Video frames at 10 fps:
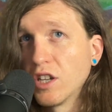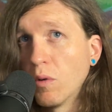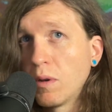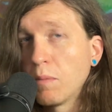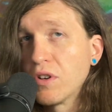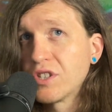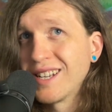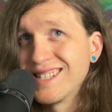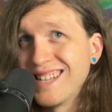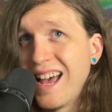You don't want to be
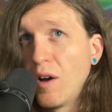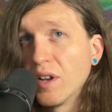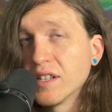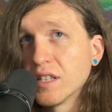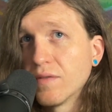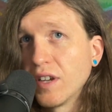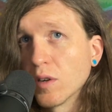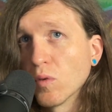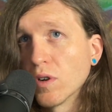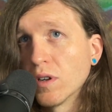pushing down into the
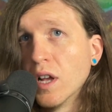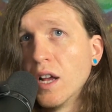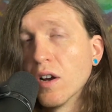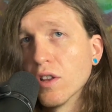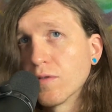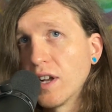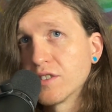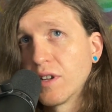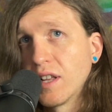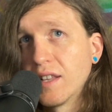fingerboard or the frets
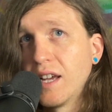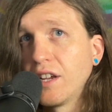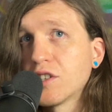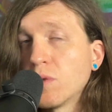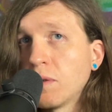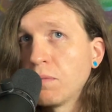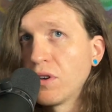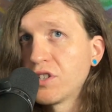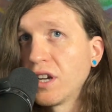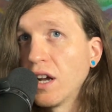or anything like that. You just want to be
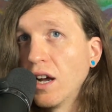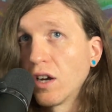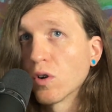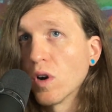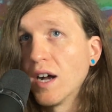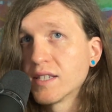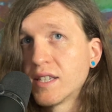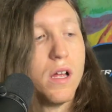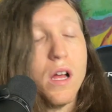pushing across.